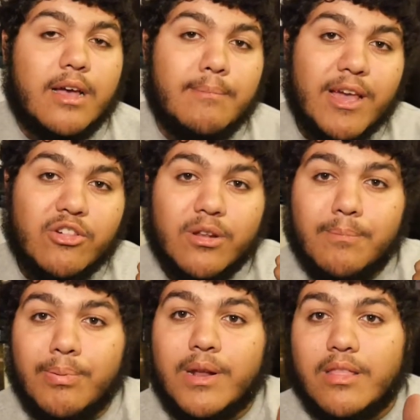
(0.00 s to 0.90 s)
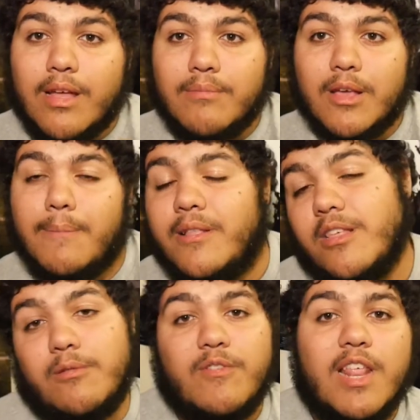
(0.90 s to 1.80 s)
Make sure to put a thumbs up on
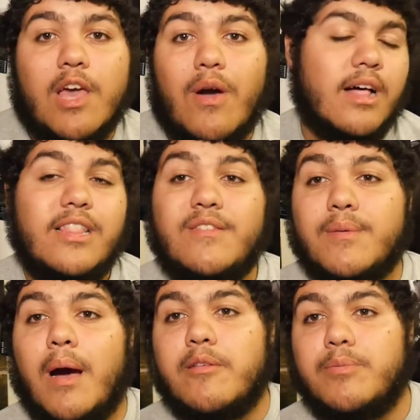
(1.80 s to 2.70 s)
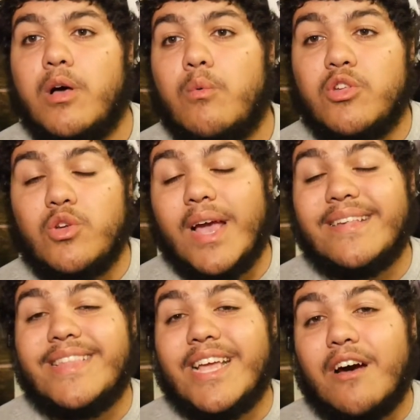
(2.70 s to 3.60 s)
this video. Leave some comments below what you
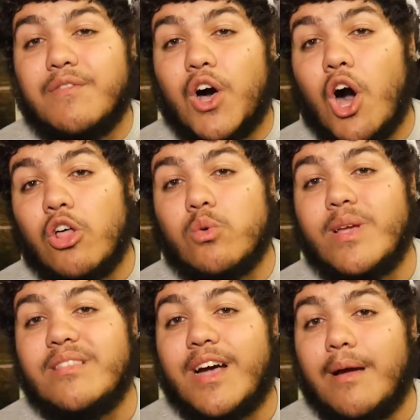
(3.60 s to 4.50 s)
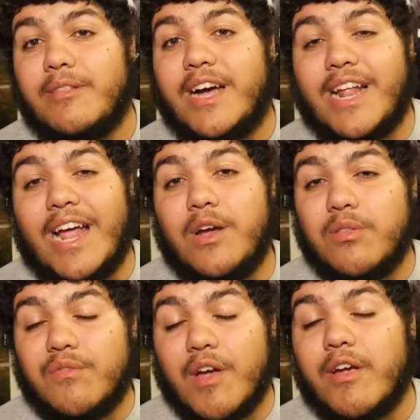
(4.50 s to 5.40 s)
guys think of the Halloween timeline. I know
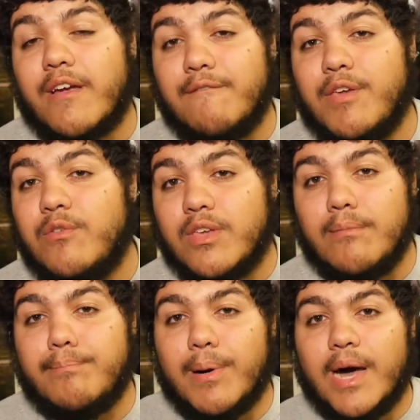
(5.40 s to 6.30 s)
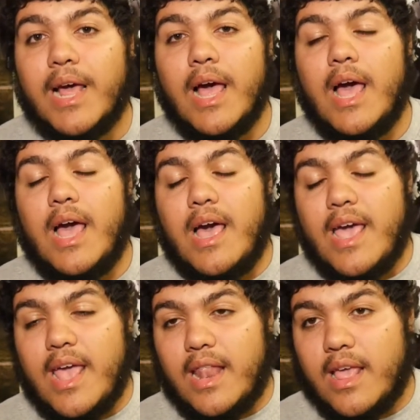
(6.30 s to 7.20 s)
it's very confusing, but
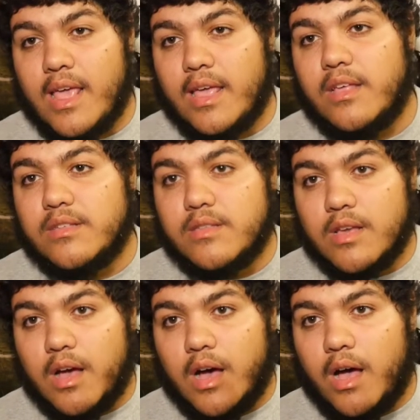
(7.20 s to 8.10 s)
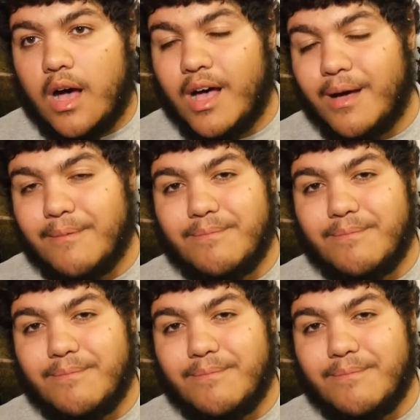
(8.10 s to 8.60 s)
it is... Uh,